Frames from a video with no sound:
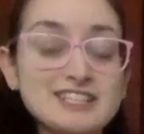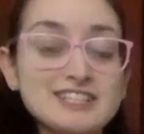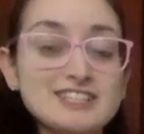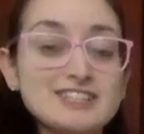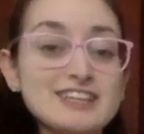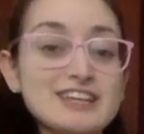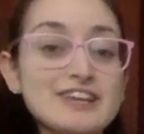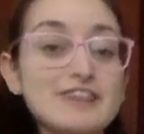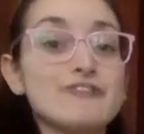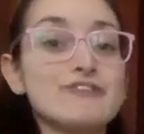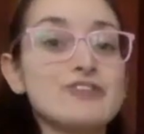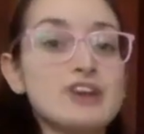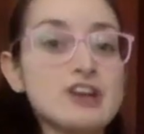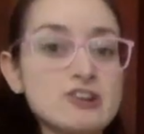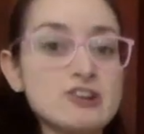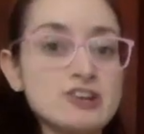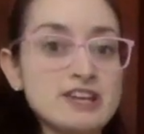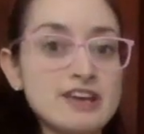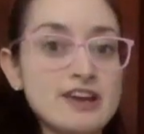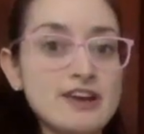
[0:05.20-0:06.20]
to think
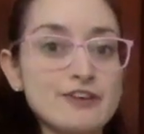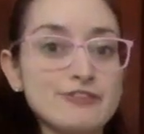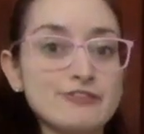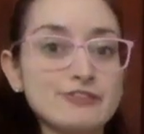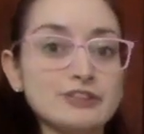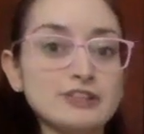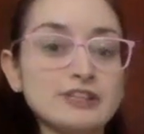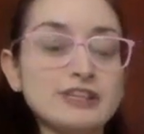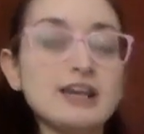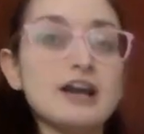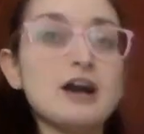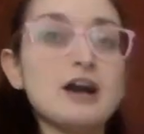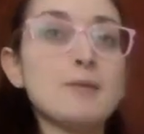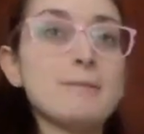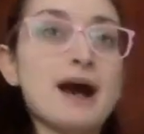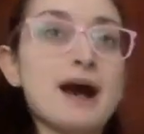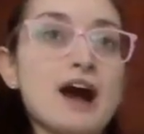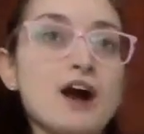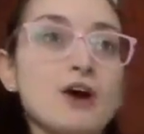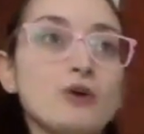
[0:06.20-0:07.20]
very carefully
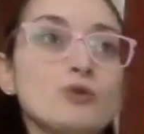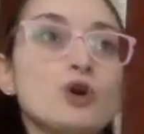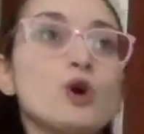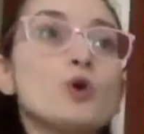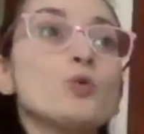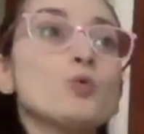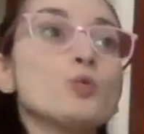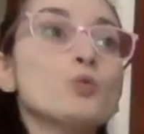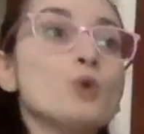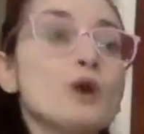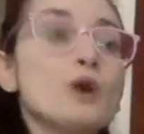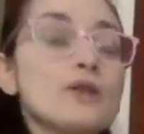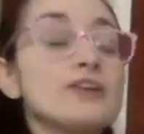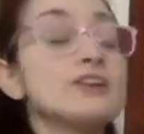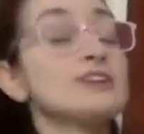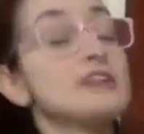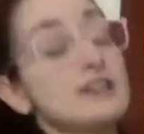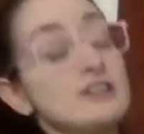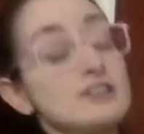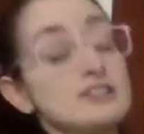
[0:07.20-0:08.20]
about what the
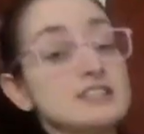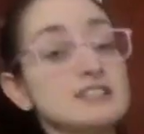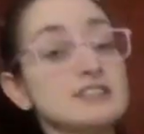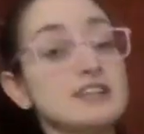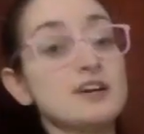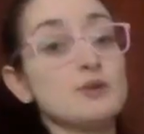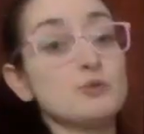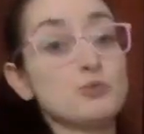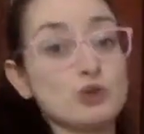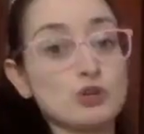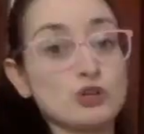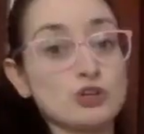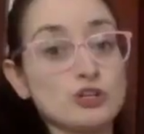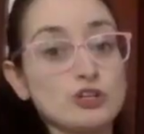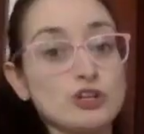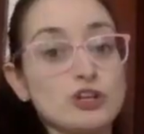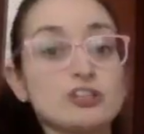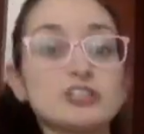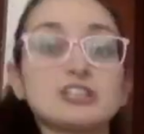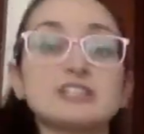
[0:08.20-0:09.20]
letters in that word
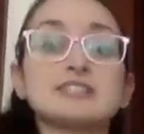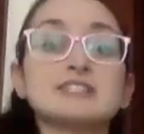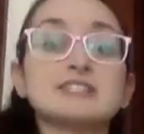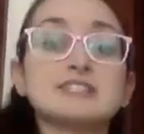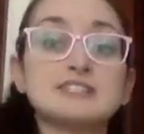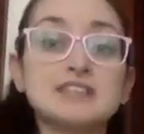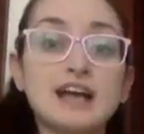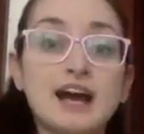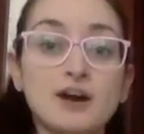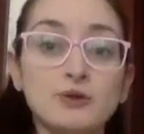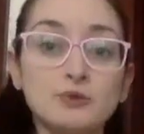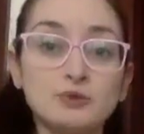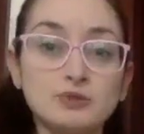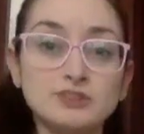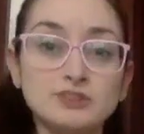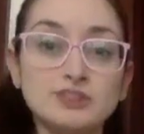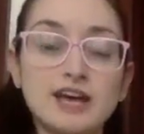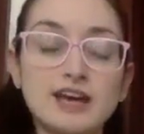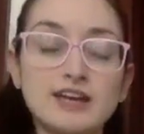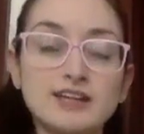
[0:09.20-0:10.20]
are going to sound
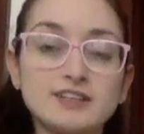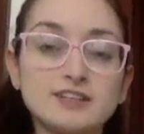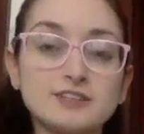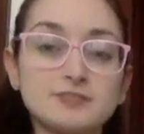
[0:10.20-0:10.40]
like,